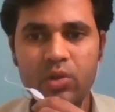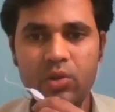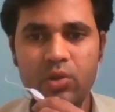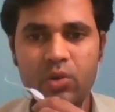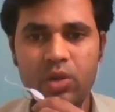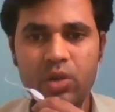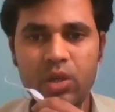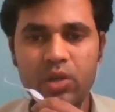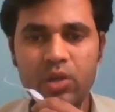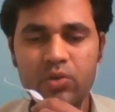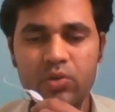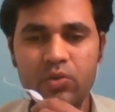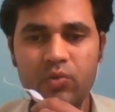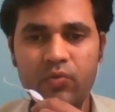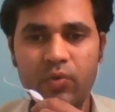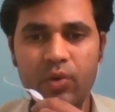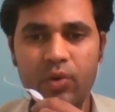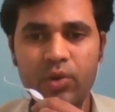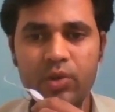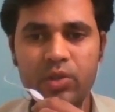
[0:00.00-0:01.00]
Okay, so
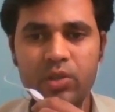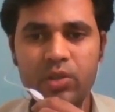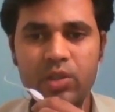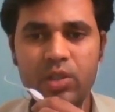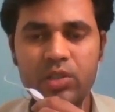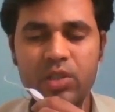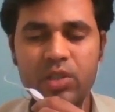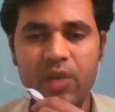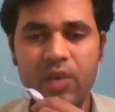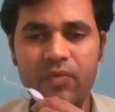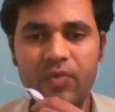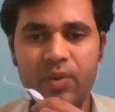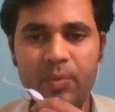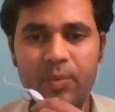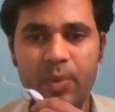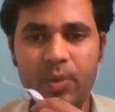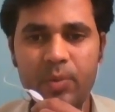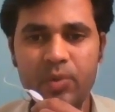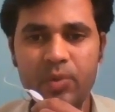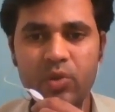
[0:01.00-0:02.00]
for the safety
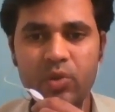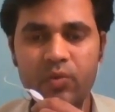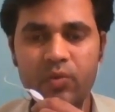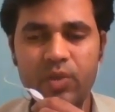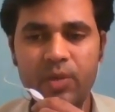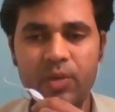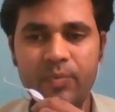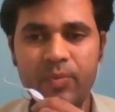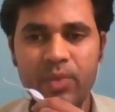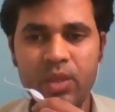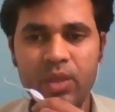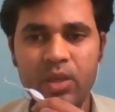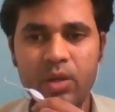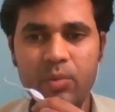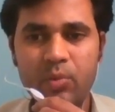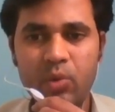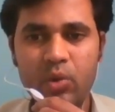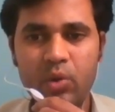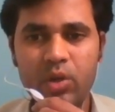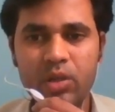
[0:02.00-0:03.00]
purpose of the
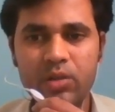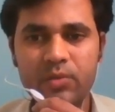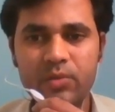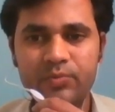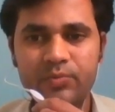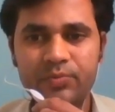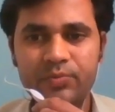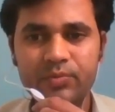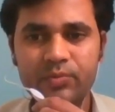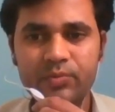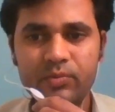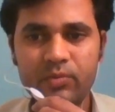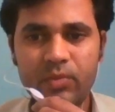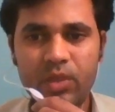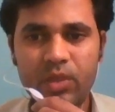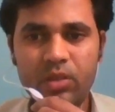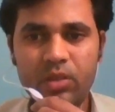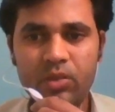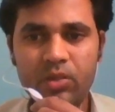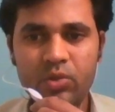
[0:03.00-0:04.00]
product.
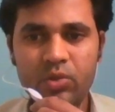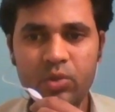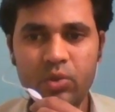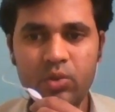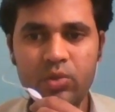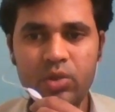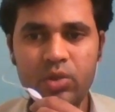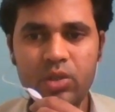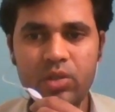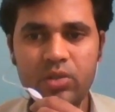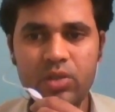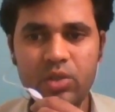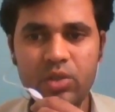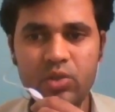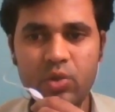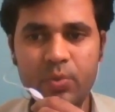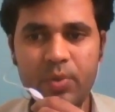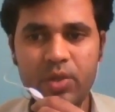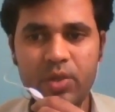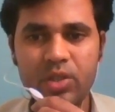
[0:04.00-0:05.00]
So the such
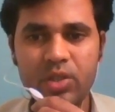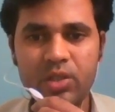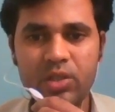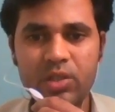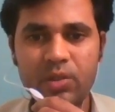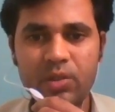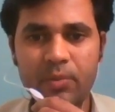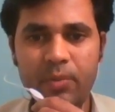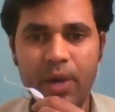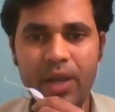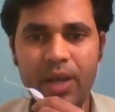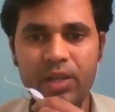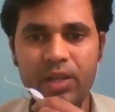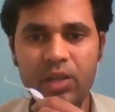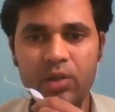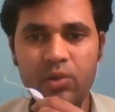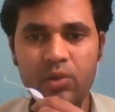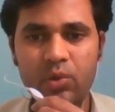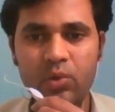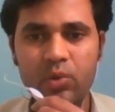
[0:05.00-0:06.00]
operations might
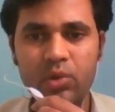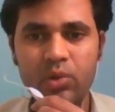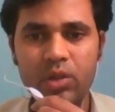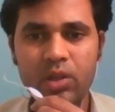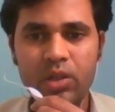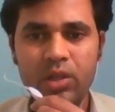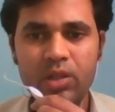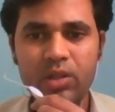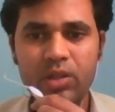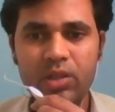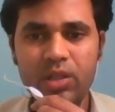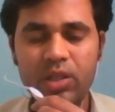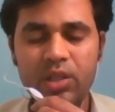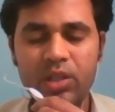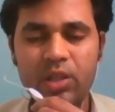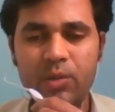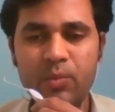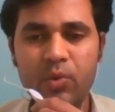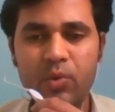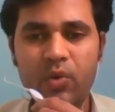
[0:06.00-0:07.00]
include the
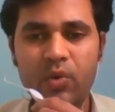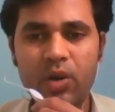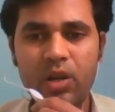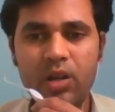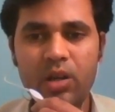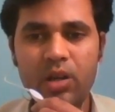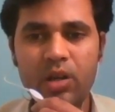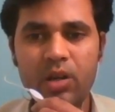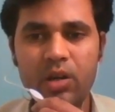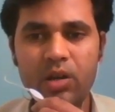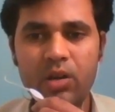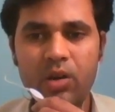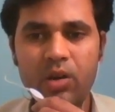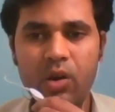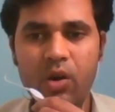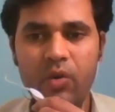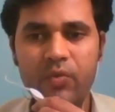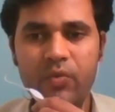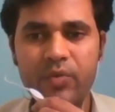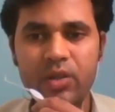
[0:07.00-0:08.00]
removal
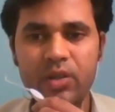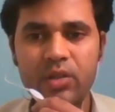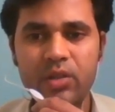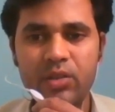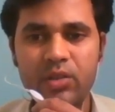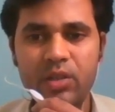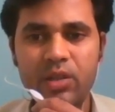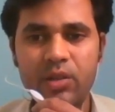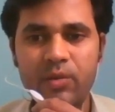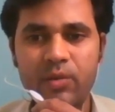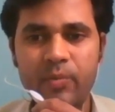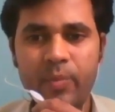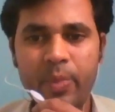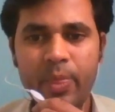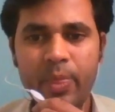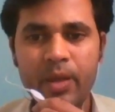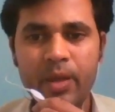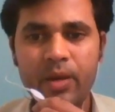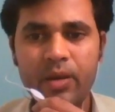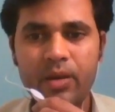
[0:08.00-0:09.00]
of the
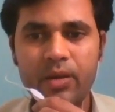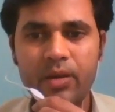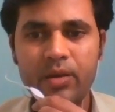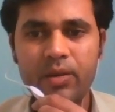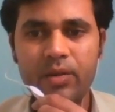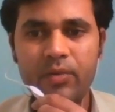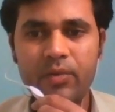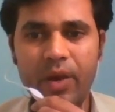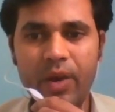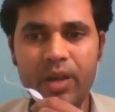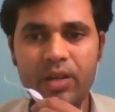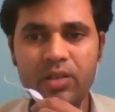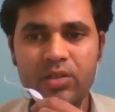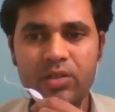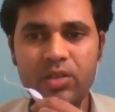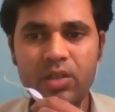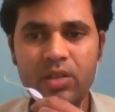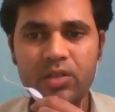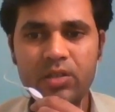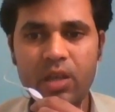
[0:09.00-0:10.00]

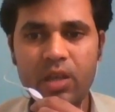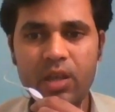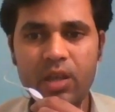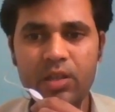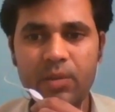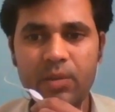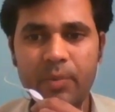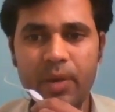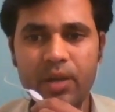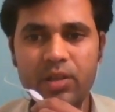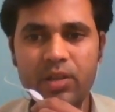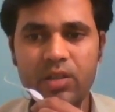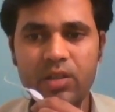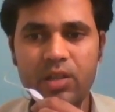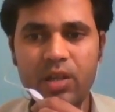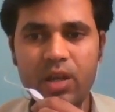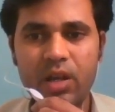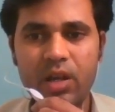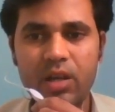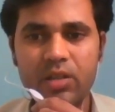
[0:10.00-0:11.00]
viruses and the
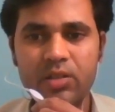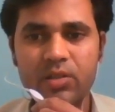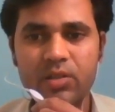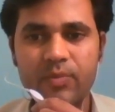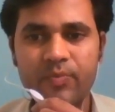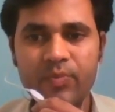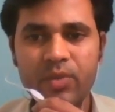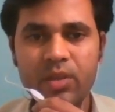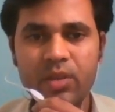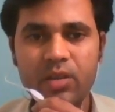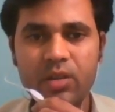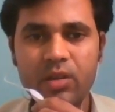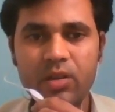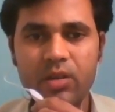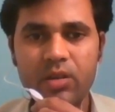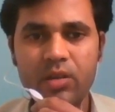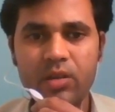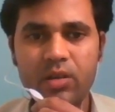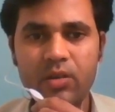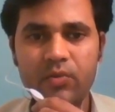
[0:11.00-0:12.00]
bacteria,
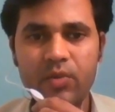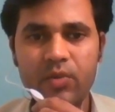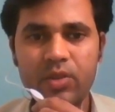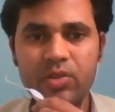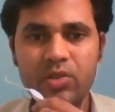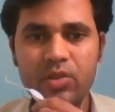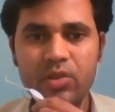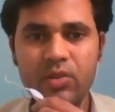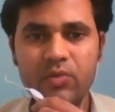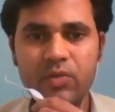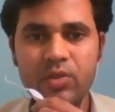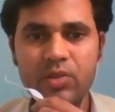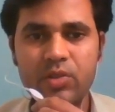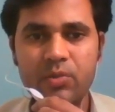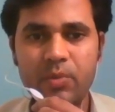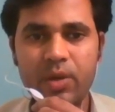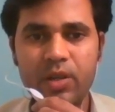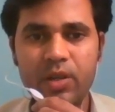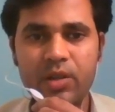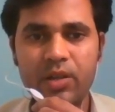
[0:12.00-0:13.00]
which
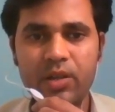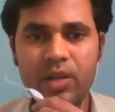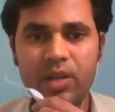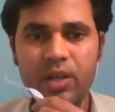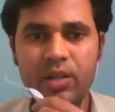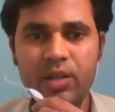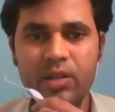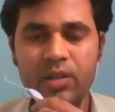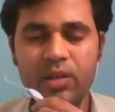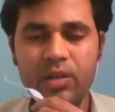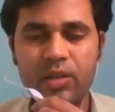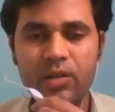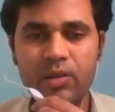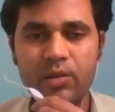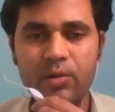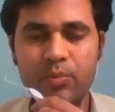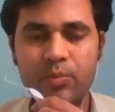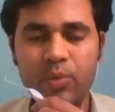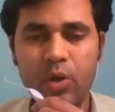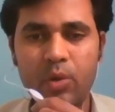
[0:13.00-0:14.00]
may create
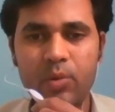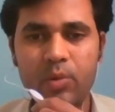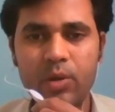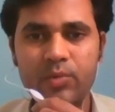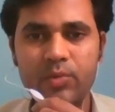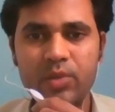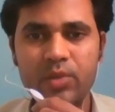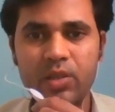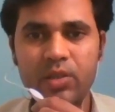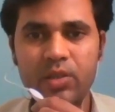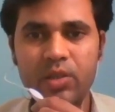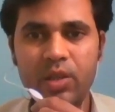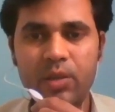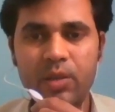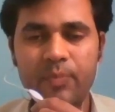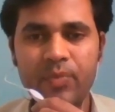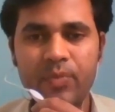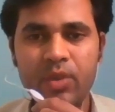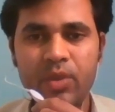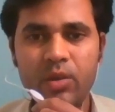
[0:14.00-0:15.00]
problems in the
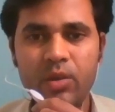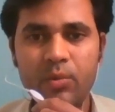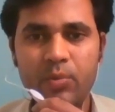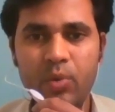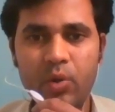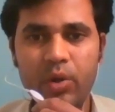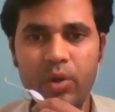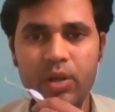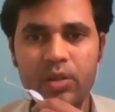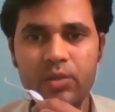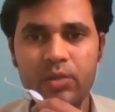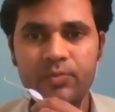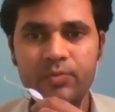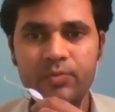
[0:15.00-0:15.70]
product.